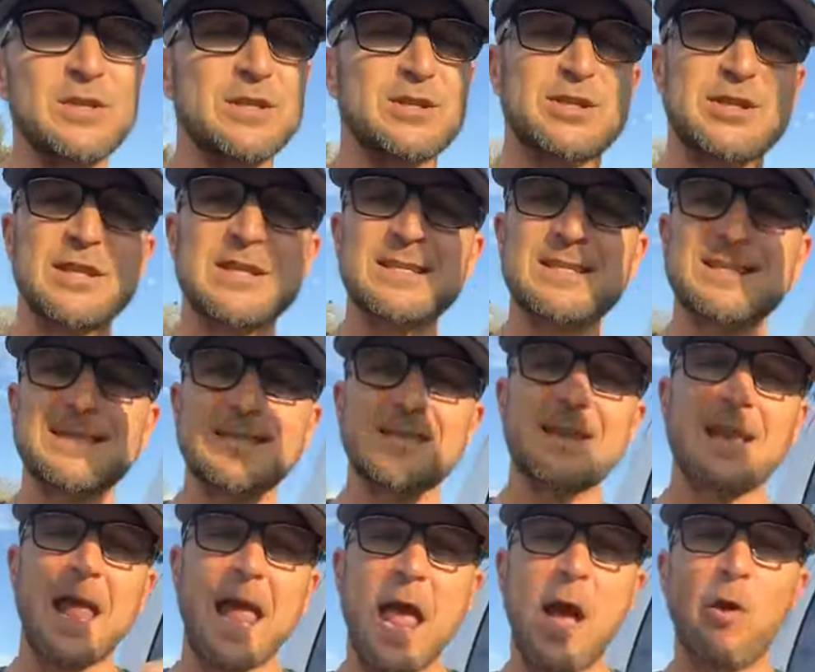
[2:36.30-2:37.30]
was just
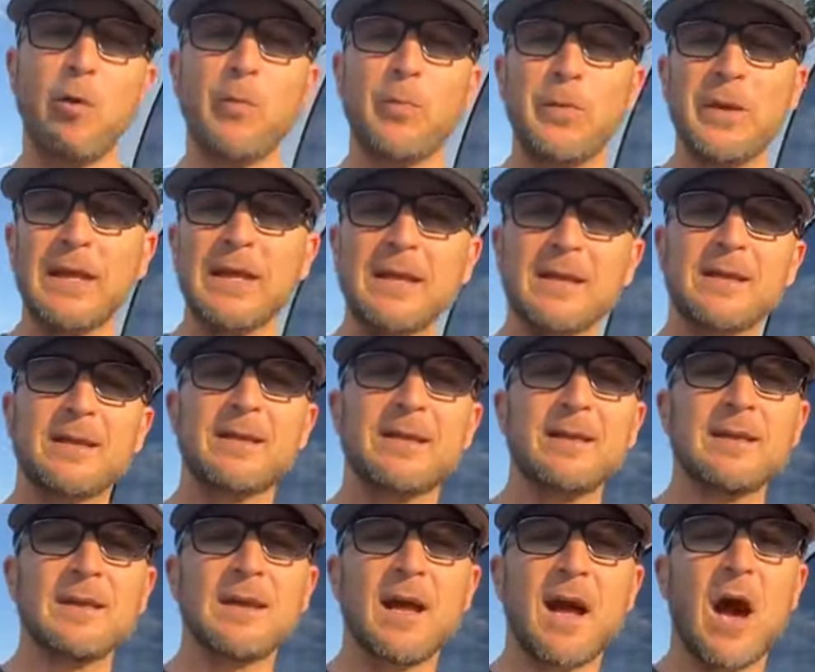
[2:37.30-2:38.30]
helping
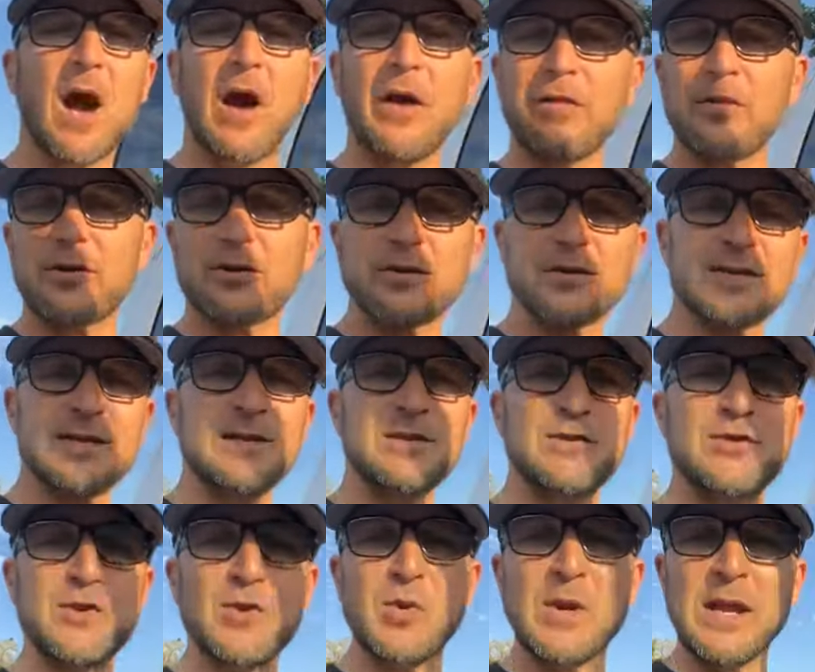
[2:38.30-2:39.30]
others
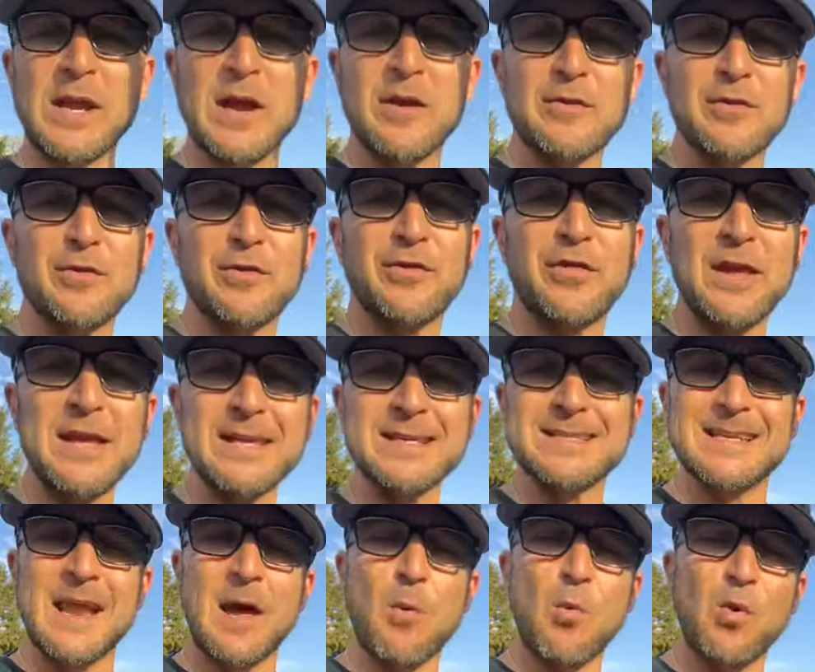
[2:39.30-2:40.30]
and doing other
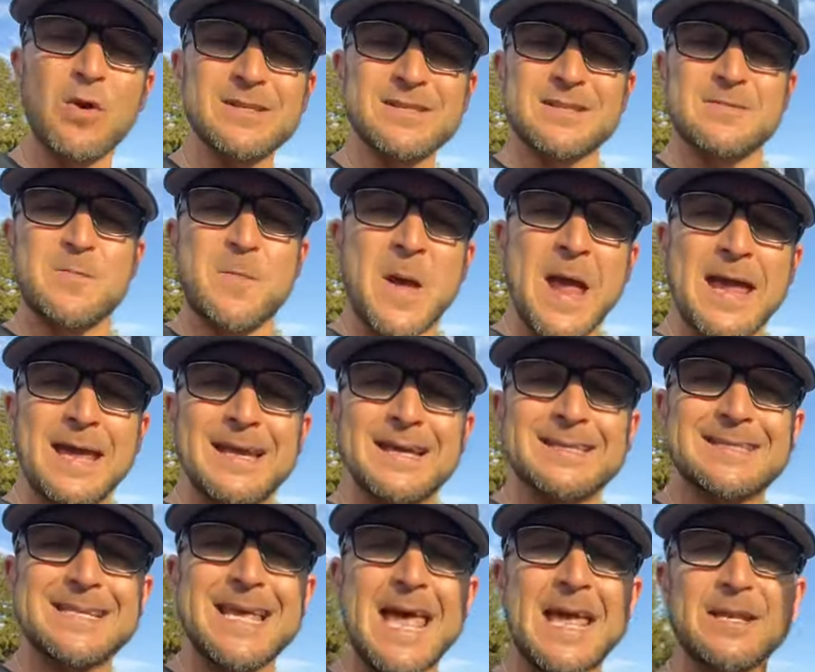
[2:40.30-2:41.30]
things, and I wasn't
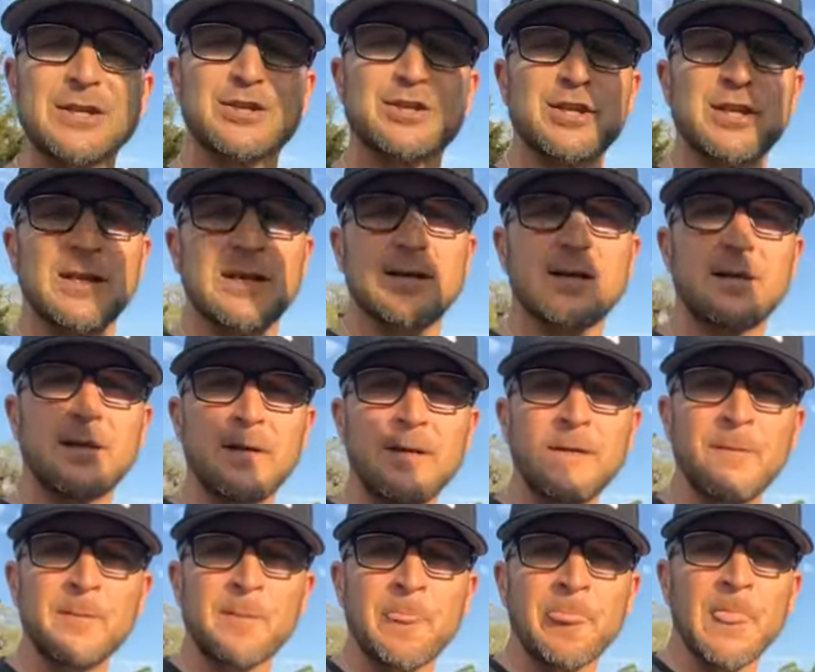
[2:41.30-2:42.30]
paying attention
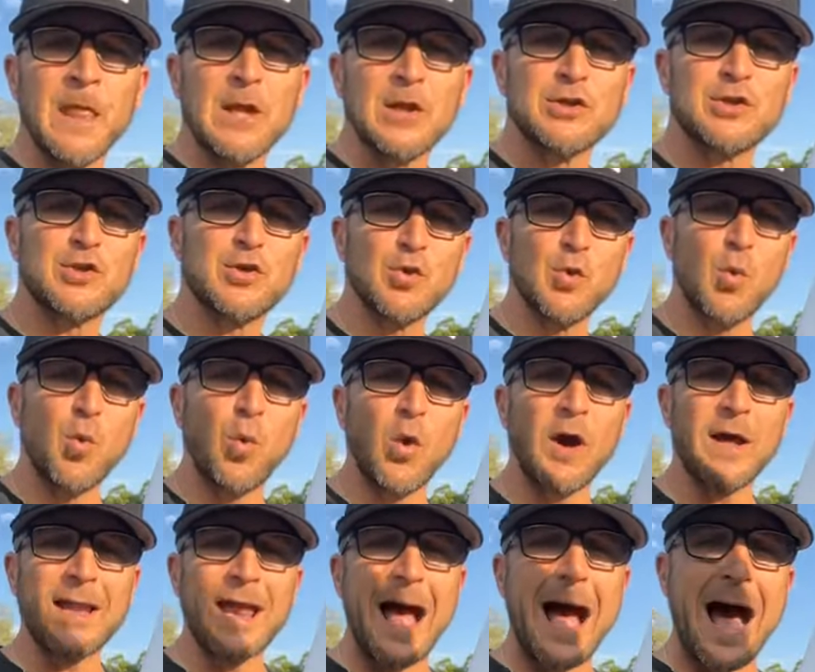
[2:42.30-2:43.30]
to
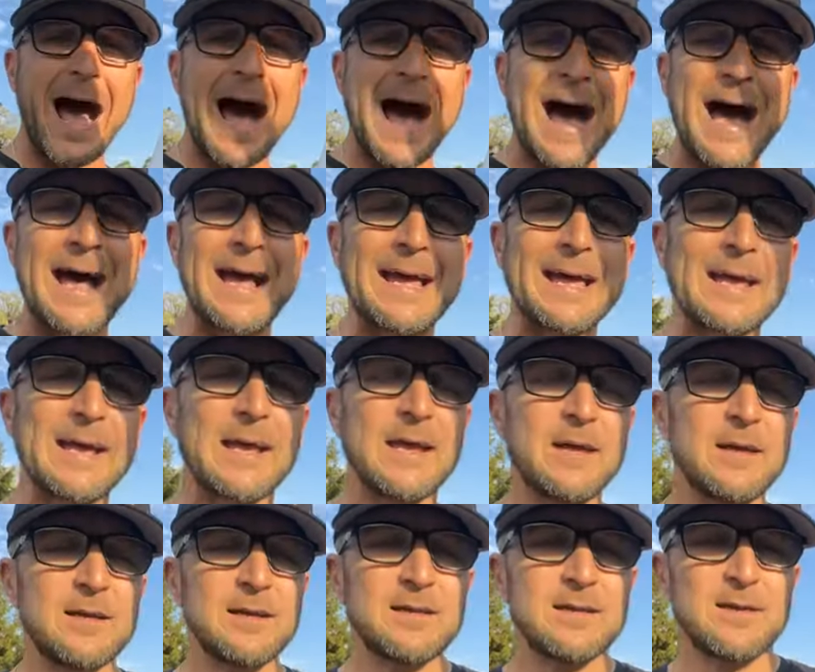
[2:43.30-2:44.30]
what
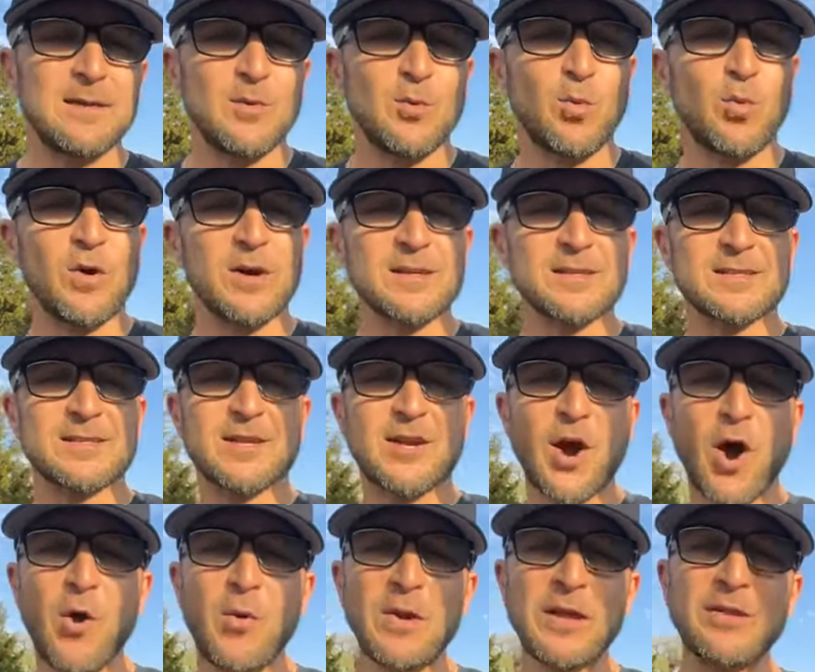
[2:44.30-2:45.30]
I was
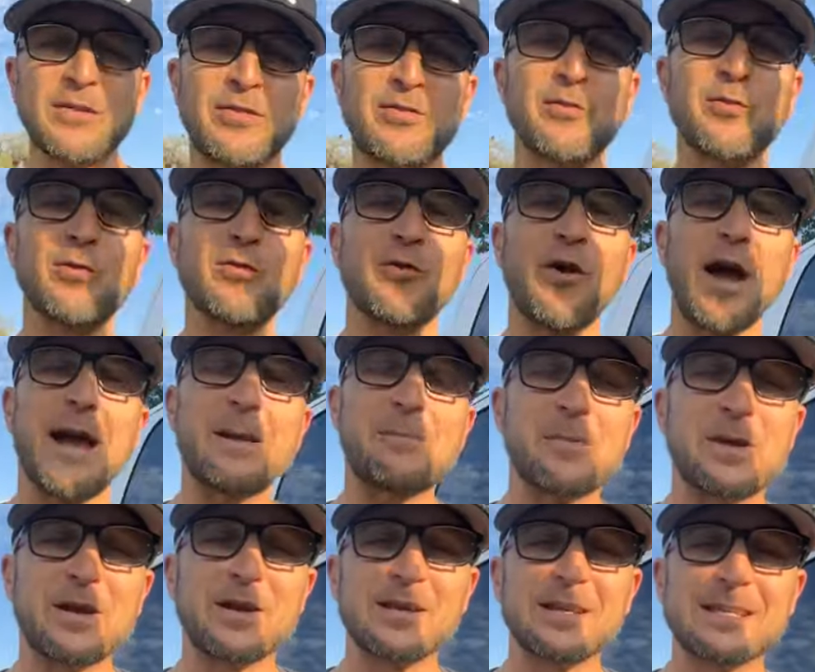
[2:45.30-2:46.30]
going through,
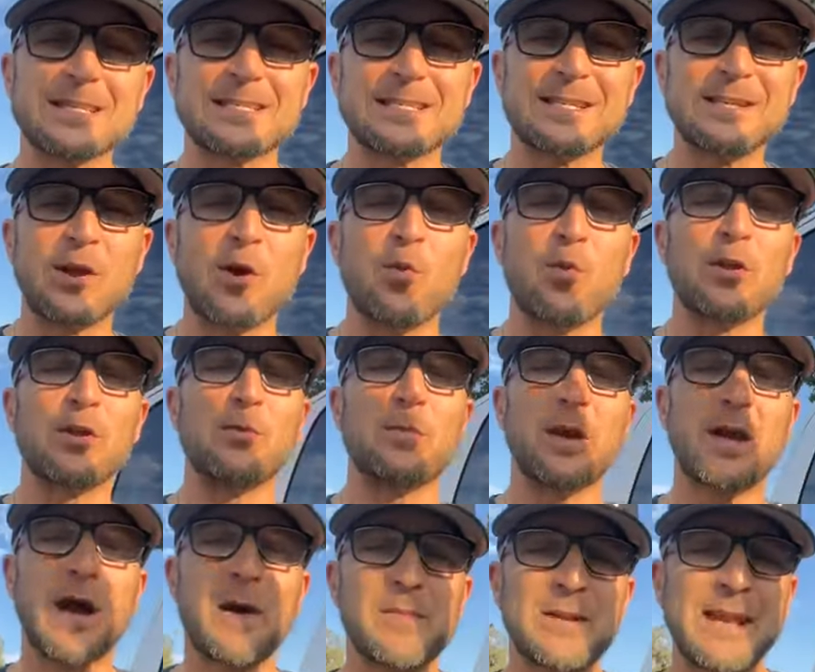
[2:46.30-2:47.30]
right? Because, you know, when you
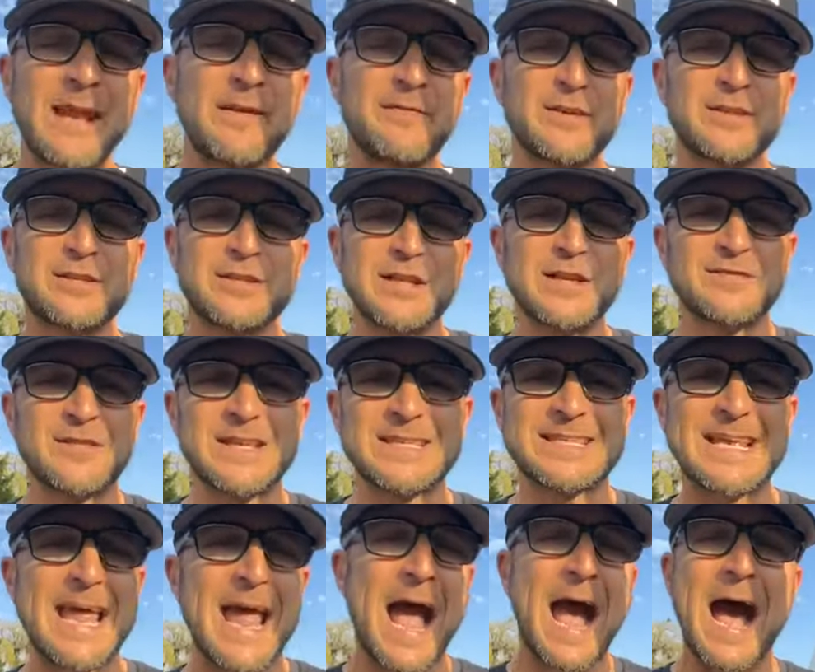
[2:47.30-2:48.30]
become a Navy chief, they
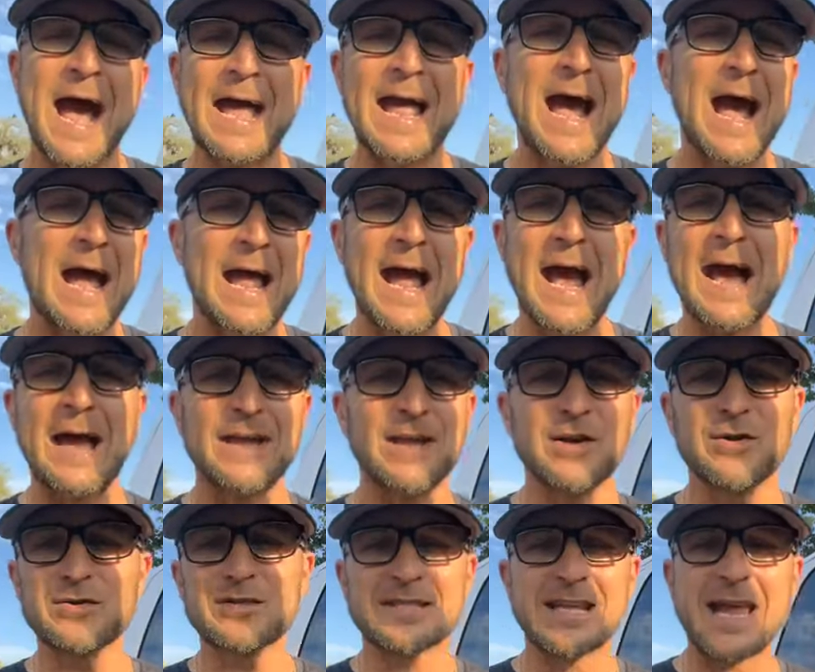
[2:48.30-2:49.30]
say, I,
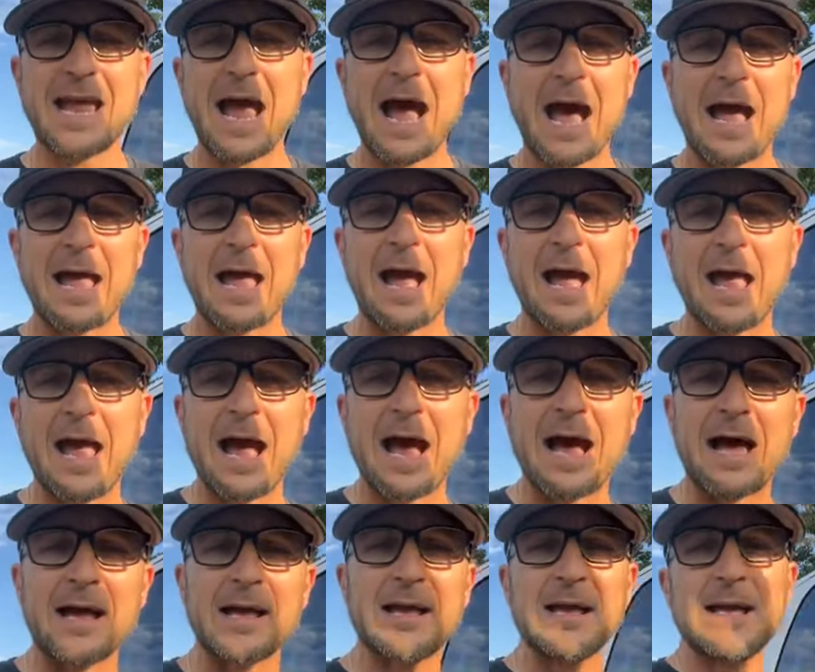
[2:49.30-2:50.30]
you don't say,
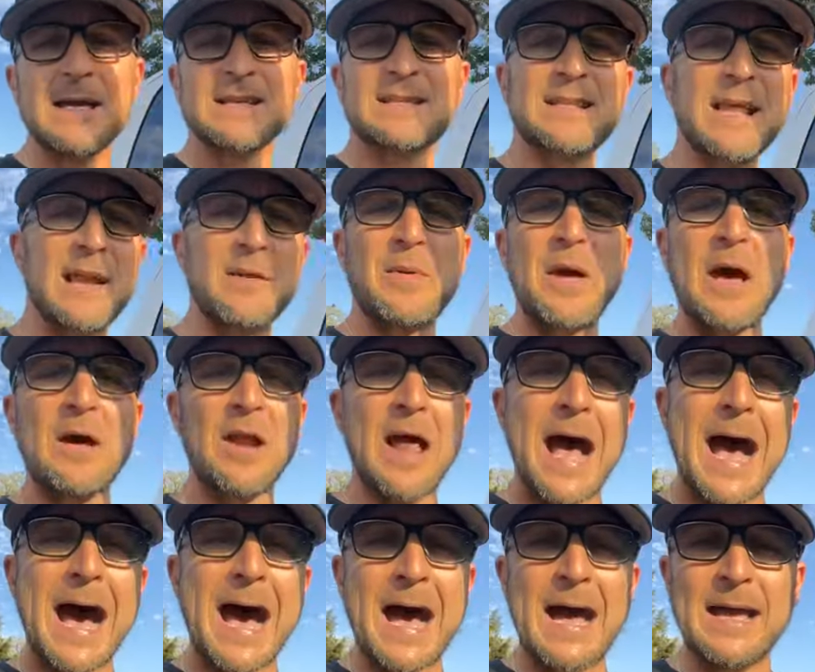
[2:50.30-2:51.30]
I, it's not about
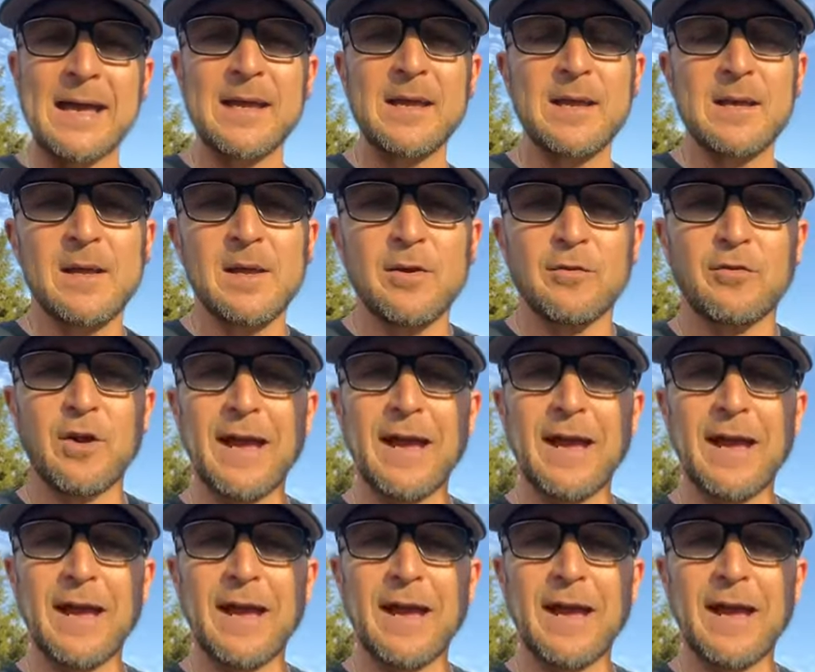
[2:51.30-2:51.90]
I,